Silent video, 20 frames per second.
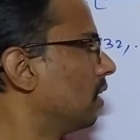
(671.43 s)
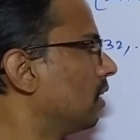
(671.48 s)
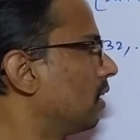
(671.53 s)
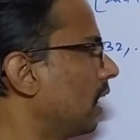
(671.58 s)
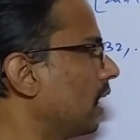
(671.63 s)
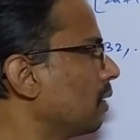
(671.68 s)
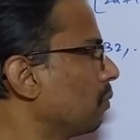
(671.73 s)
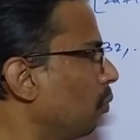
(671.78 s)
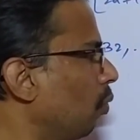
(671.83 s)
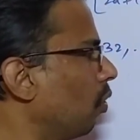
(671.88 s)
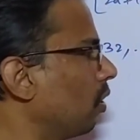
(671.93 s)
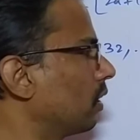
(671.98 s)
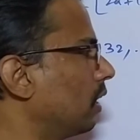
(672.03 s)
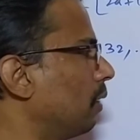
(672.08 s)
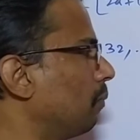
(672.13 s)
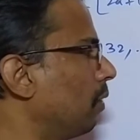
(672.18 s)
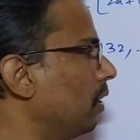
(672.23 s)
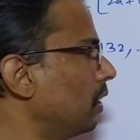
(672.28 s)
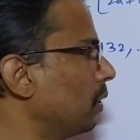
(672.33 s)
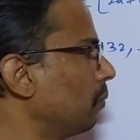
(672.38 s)

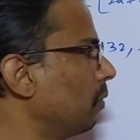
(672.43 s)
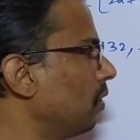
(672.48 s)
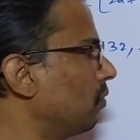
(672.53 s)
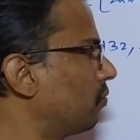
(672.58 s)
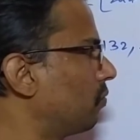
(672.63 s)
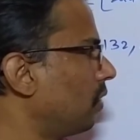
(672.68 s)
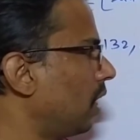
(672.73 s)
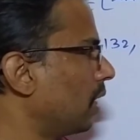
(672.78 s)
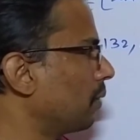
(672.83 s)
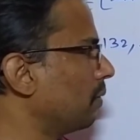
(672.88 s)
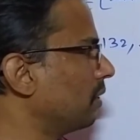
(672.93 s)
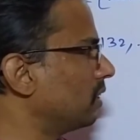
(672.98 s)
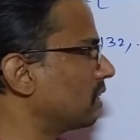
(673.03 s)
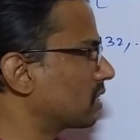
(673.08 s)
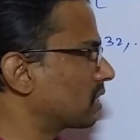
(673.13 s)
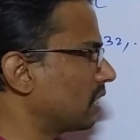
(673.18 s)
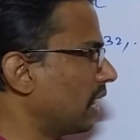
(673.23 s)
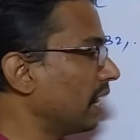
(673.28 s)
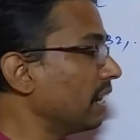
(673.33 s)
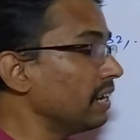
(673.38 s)

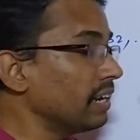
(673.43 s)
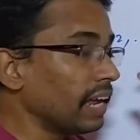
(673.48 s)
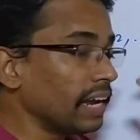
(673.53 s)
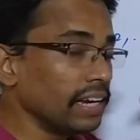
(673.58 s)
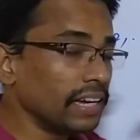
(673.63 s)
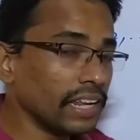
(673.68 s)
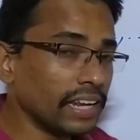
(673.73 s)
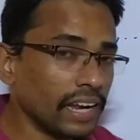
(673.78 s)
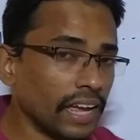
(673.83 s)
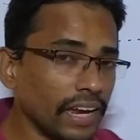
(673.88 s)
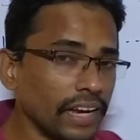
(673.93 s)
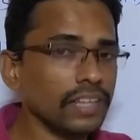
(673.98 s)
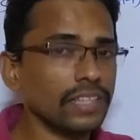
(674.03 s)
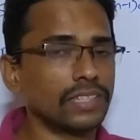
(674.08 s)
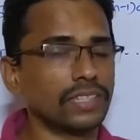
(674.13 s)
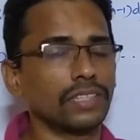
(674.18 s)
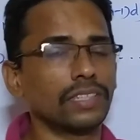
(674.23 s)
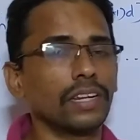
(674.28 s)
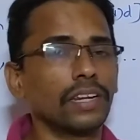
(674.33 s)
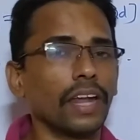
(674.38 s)
This 999
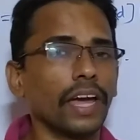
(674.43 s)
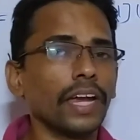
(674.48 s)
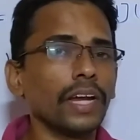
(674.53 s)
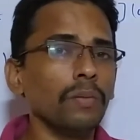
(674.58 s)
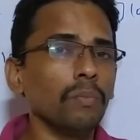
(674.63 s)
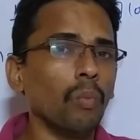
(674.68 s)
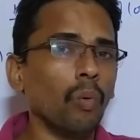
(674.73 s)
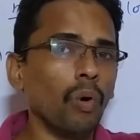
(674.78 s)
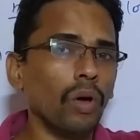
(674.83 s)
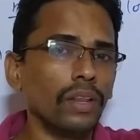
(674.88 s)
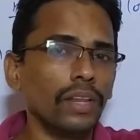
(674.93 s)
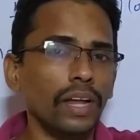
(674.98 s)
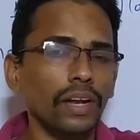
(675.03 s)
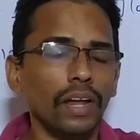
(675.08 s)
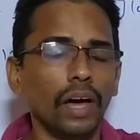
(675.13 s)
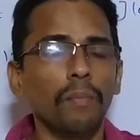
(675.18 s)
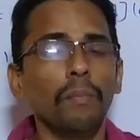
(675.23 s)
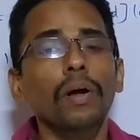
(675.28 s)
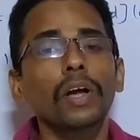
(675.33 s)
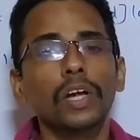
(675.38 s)
is 9 more
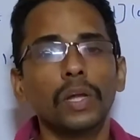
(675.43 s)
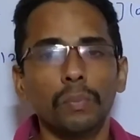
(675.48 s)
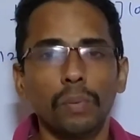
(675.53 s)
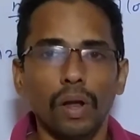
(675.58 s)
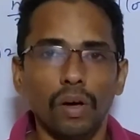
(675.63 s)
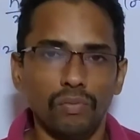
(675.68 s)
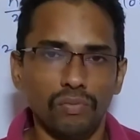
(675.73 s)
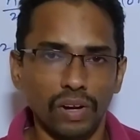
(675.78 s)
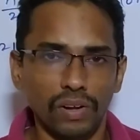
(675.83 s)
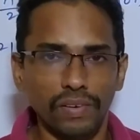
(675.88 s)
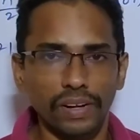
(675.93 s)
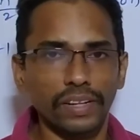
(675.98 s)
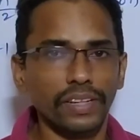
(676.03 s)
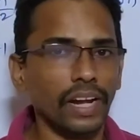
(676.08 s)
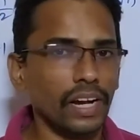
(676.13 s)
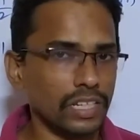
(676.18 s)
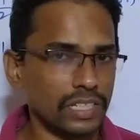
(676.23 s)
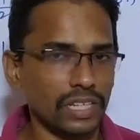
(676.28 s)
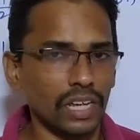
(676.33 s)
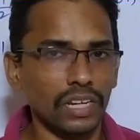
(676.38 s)
than a multiple of 11.
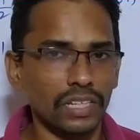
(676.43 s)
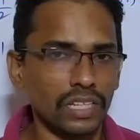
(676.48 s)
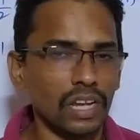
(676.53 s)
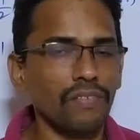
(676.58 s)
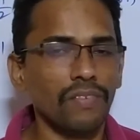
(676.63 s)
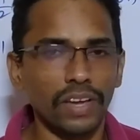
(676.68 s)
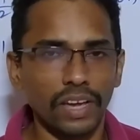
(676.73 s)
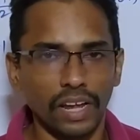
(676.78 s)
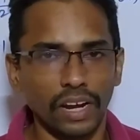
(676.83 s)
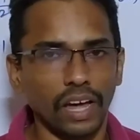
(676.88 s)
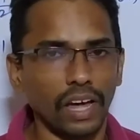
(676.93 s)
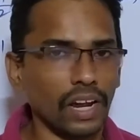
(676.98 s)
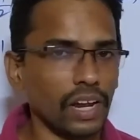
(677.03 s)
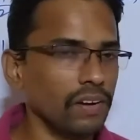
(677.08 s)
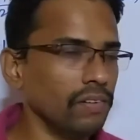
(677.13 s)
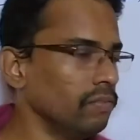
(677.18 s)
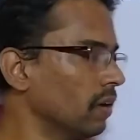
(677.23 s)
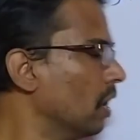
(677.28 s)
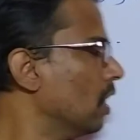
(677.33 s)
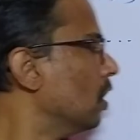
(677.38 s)
That's the result we can
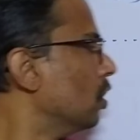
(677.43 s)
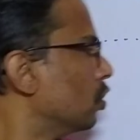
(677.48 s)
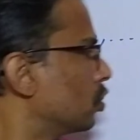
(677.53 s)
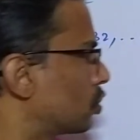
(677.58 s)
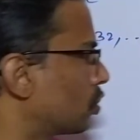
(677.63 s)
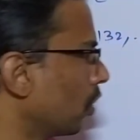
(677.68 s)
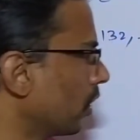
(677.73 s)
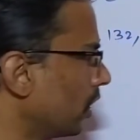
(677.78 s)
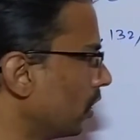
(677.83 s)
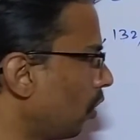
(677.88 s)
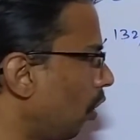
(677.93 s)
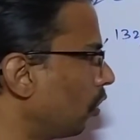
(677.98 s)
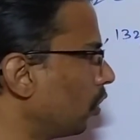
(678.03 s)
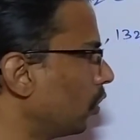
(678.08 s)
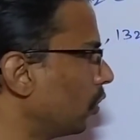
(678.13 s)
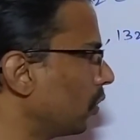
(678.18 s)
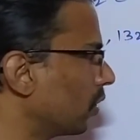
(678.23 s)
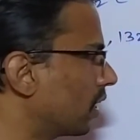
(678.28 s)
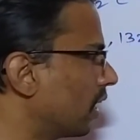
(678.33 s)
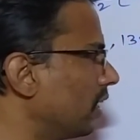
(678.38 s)
arrive. So in
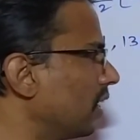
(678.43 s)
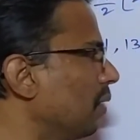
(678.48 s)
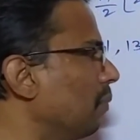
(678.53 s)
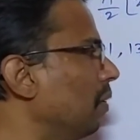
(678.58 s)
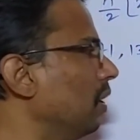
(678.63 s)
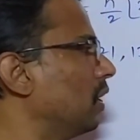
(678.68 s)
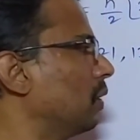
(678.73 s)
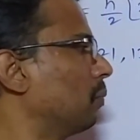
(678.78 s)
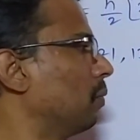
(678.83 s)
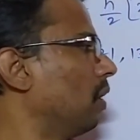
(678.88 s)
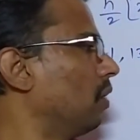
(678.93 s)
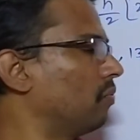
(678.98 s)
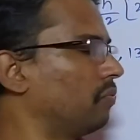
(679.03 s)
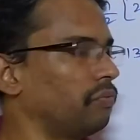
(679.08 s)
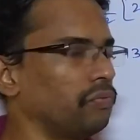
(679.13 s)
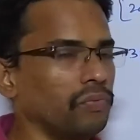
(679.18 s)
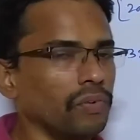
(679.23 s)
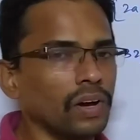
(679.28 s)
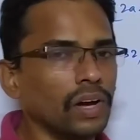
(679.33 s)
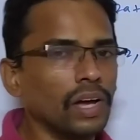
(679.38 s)
order to get a multiple
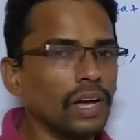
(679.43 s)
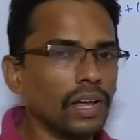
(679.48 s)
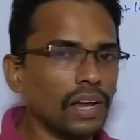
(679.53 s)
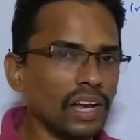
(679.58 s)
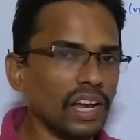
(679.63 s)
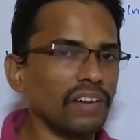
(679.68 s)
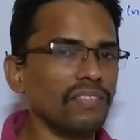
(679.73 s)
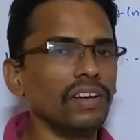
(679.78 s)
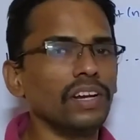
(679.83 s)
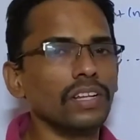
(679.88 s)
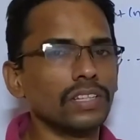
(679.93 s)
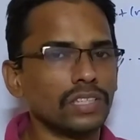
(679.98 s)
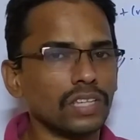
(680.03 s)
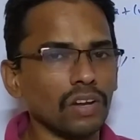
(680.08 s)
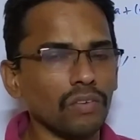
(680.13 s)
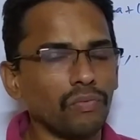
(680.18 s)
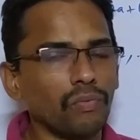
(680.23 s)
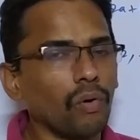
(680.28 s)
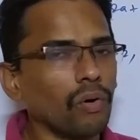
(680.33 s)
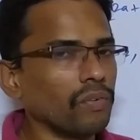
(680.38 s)
of 11
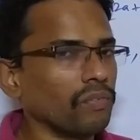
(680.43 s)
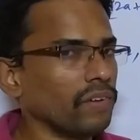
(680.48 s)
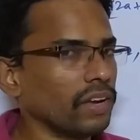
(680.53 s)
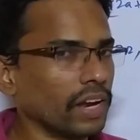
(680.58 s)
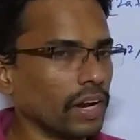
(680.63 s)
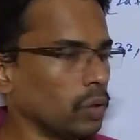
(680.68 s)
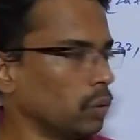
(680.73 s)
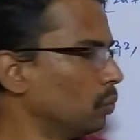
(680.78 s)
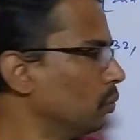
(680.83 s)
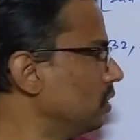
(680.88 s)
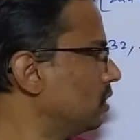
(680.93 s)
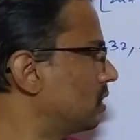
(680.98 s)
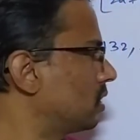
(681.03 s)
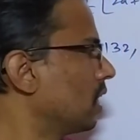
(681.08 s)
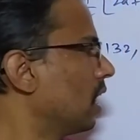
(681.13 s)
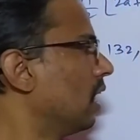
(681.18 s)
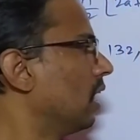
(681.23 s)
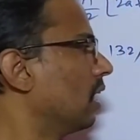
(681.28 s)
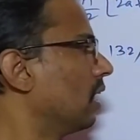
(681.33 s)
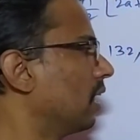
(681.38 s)
itself, what we can do
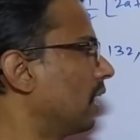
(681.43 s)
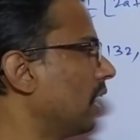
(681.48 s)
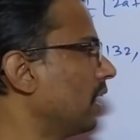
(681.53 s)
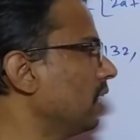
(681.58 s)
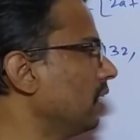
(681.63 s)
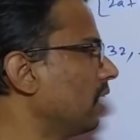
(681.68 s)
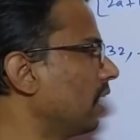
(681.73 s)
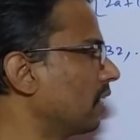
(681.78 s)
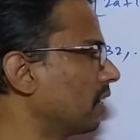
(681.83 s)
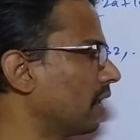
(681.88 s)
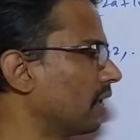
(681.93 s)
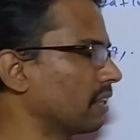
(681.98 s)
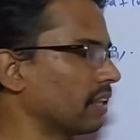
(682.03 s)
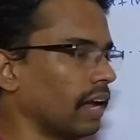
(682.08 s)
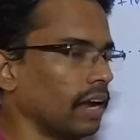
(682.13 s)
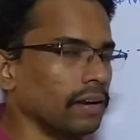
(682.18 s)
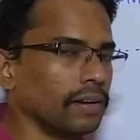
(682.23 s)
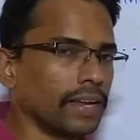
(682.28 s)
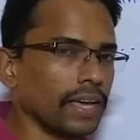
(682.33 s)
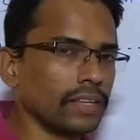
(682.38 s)
is
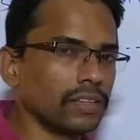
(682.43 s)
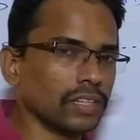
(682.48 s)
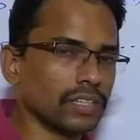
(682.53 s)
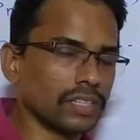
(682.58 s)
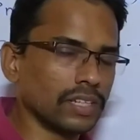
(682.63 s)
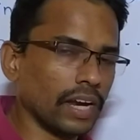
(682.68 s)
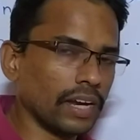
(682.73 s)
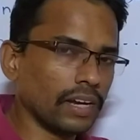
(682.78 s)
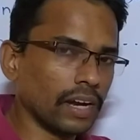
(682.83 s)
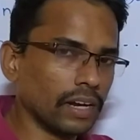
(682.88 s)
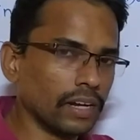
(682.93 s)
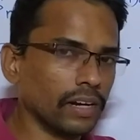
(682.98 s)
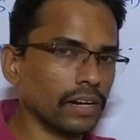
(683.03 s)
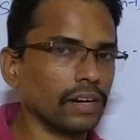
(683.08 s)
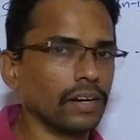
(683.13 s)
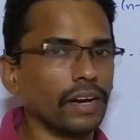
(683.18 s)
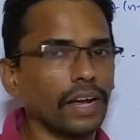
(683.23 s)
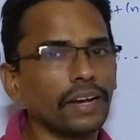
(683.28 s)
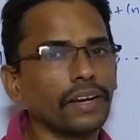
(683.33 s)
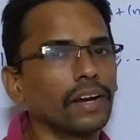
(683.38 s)
999. I'll take this
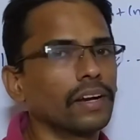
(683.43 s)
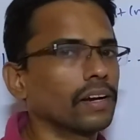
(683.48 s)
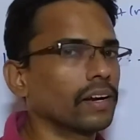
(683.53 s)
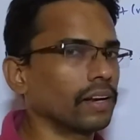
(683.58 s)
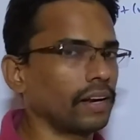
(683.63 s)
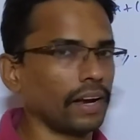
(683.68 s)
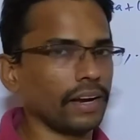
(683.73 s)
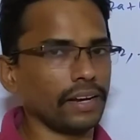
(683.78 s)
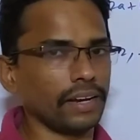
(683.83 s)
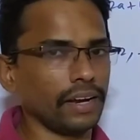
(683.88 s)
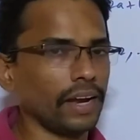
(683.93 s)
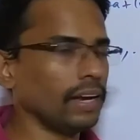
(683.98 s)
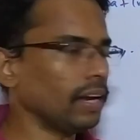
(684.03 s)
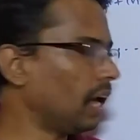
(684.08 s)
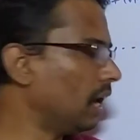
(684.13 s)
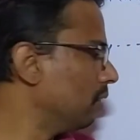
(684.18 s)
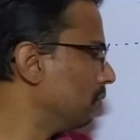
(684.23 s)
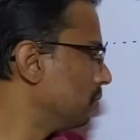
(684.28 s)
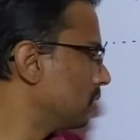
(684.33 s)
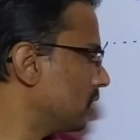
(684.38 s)

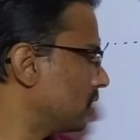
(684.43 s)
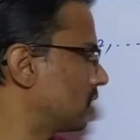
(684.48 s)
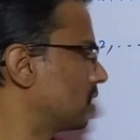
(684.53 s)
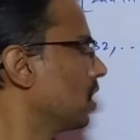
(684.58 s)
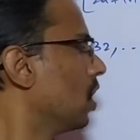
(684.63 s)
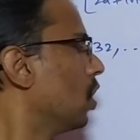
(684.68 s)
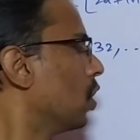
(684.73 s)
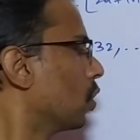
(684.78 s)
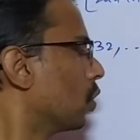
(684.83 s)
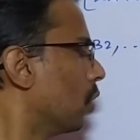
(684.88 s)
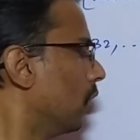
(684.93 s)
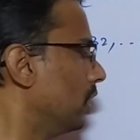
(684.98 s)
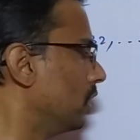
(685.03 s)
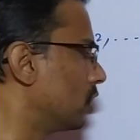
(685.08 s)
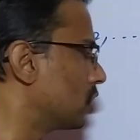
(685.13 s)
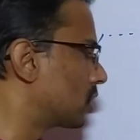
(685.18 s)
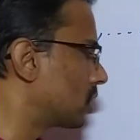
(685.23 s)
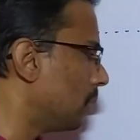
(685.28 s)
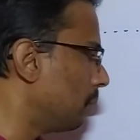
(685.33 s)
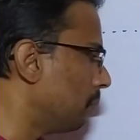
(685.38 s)
999. I'm just
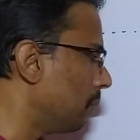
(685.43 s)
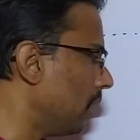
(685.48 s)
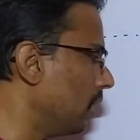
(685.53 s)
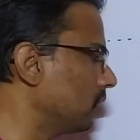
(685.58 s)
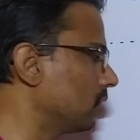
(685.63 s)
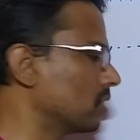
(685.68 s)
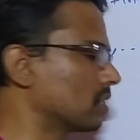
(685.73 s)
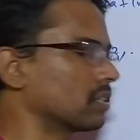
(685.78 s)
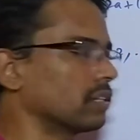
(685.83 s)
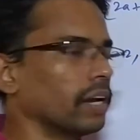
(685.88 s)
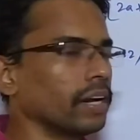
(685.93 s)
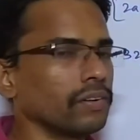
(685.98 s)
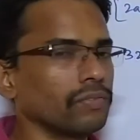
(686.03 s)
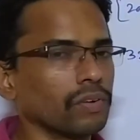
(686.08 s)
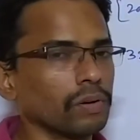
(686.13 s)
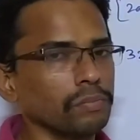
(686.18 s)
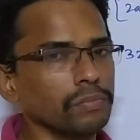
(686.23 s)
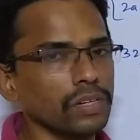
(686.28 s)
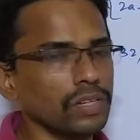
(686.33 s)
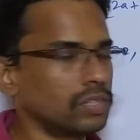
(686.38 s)
going to subtract this 9
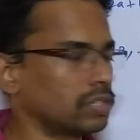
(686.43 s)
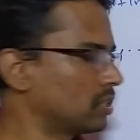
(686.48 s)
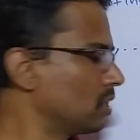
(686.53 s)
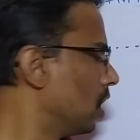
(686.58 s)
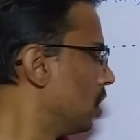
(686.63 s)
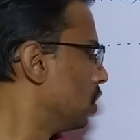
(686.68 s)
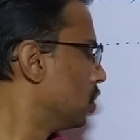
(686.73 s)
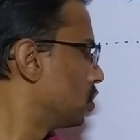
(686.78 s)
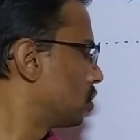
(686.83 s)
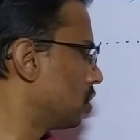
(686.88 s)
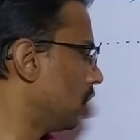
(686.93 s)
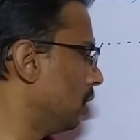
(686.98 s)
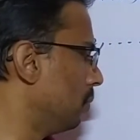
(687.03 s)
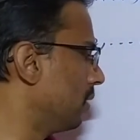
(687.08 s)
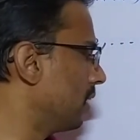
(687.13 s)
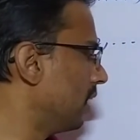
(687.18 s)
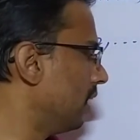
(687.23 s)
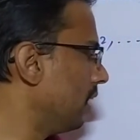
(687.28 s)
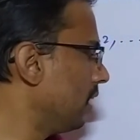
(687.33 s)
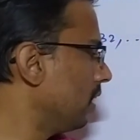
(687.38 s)
from this. So I'll
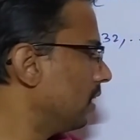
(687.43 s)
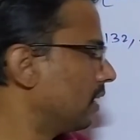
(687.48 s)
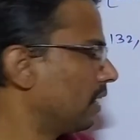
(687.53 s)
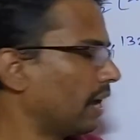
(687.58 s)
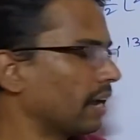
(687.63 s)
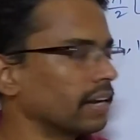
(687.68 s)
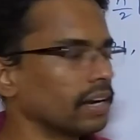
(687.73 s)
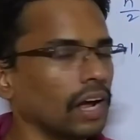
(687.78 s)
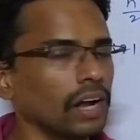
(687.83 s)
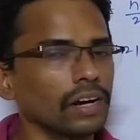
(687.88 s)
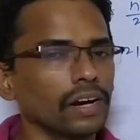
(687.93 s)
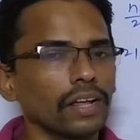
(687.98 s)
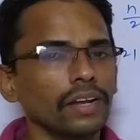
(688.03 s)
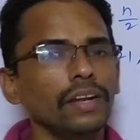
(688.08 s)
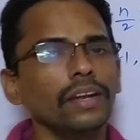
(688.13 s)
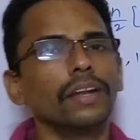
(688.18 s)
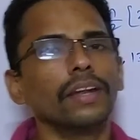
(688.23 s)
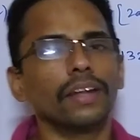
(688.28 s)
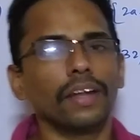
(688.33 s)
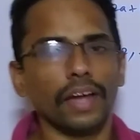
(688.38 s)
be getting
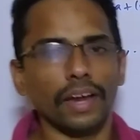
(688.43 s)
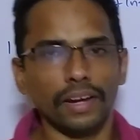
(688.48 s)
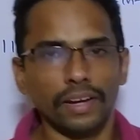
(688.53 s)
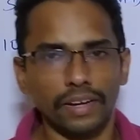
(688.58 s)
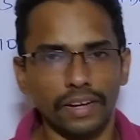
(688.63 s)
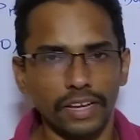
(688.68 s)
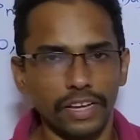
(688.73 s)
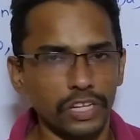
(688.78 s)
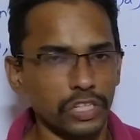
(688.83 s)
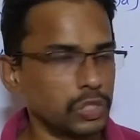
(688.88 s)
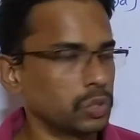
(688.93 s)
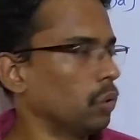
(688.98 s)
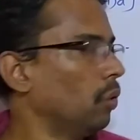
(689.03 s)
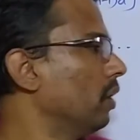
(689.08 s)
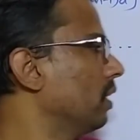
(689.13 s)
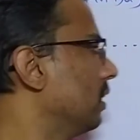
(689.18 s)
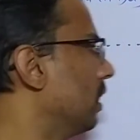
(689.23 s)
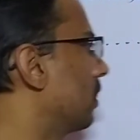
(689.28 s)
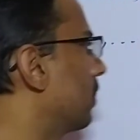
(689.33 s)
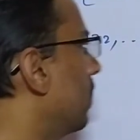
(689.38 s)
990.
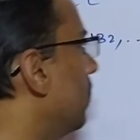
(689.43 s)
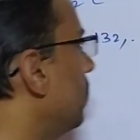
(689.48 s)
So in the